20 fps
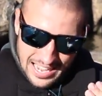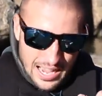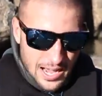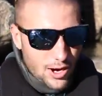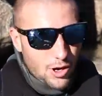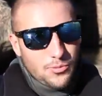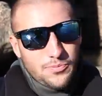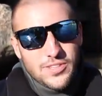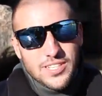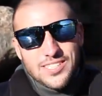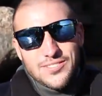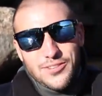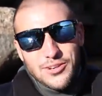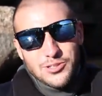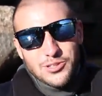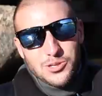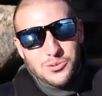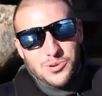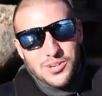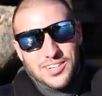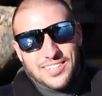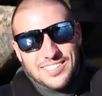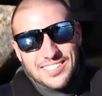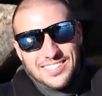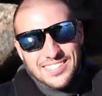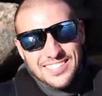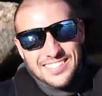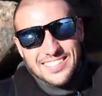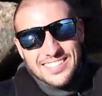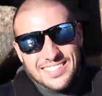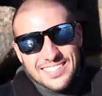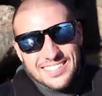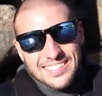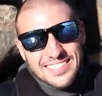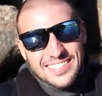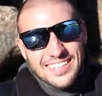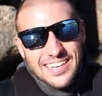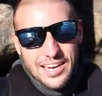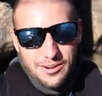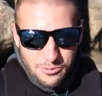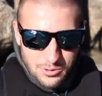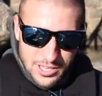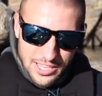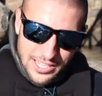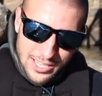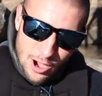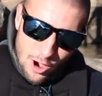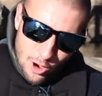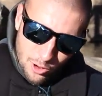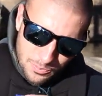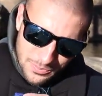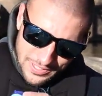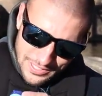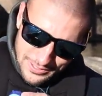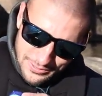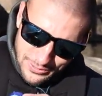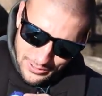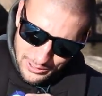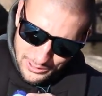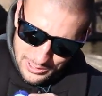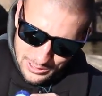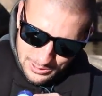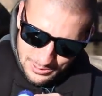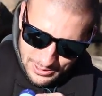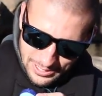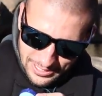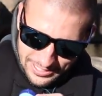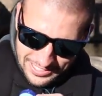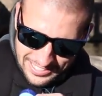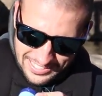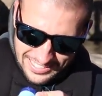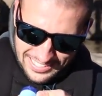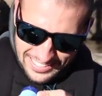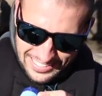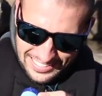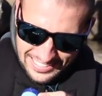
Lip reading: Hope this filter works. I really hope this filter works.